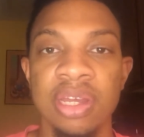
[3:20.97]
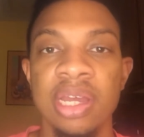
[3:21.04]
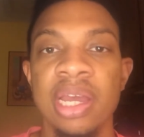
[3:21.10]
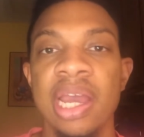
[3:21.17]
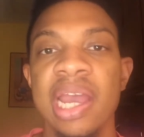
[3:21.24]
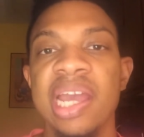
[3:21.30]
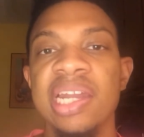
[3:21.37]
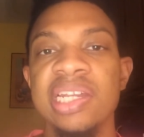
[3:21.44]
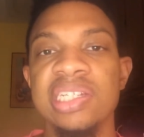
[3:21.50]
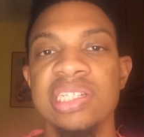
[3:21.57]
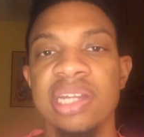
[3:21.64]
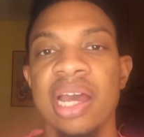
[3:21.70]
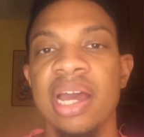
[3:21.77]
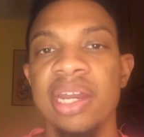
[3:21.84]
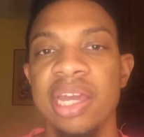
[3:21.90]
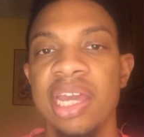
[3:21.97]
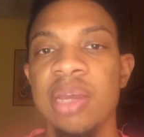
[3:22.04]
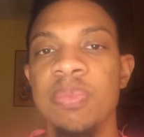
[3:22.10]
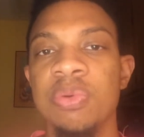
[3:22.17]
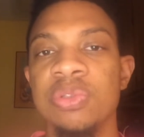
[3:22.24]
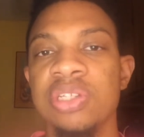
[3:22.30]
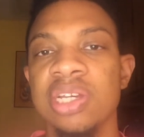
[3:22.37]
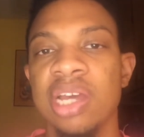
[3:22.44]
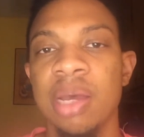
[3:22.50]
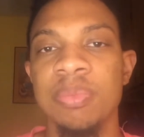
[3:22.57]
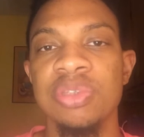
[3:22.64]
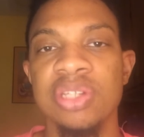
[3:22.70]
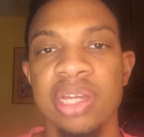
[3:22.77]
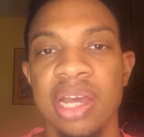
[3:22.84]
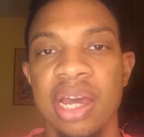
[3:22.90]
and is not able to come into
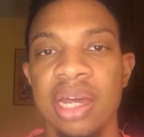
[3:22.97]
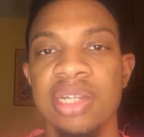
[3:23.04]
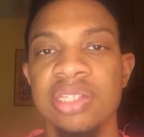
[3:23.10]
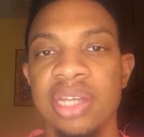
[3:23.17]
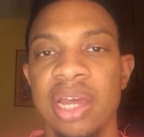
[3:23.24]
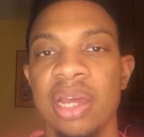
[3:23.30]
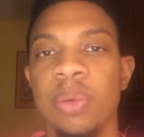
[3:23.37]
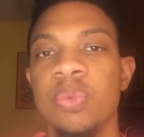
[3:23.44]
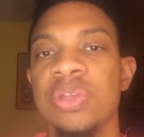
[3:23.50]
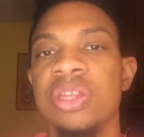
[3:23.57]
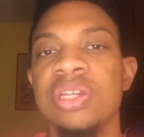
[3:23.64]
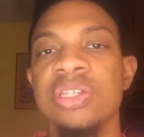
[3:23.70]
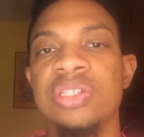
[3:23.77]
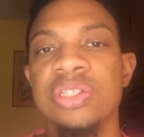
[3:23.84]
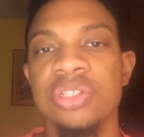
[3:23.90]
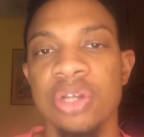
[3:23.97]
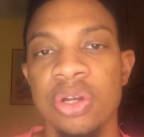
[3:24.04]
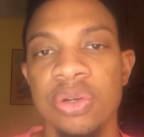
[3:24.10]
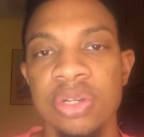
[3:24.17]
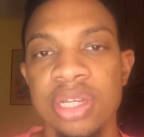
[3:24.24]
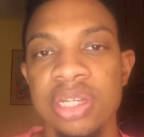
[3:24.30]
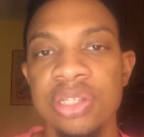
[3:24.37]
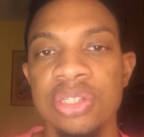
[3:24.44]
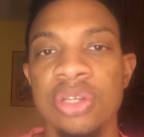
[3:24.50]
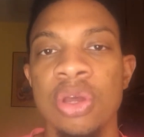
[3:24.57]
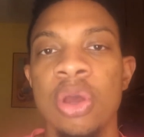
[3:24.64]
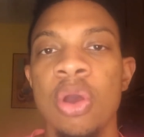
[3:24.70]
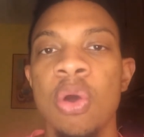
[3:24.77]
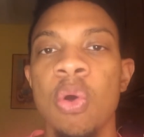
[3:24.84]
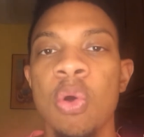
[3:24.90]
contact with his attorneys
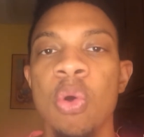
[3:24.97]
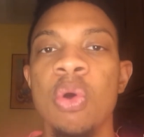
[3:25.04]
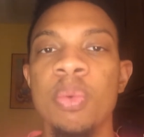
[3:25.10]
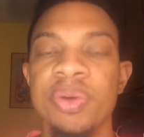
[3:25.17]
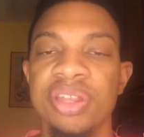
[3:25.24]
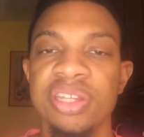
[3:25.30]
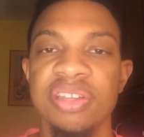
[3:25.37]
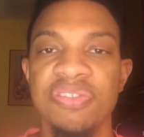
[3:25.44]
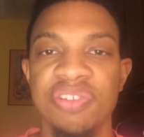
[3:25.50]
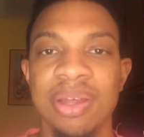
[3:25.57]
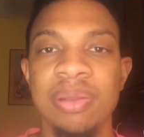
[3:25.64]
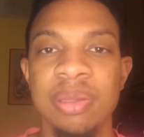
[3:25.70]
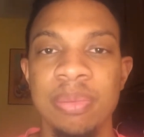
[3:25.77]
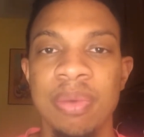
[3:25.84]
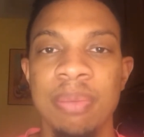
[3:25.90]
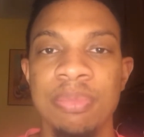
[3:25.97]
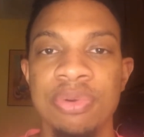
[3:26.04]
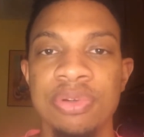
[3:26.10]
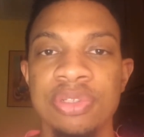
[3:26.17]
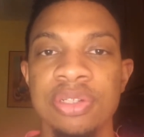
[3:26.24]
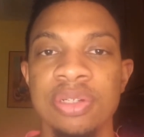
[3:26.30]
or with his family members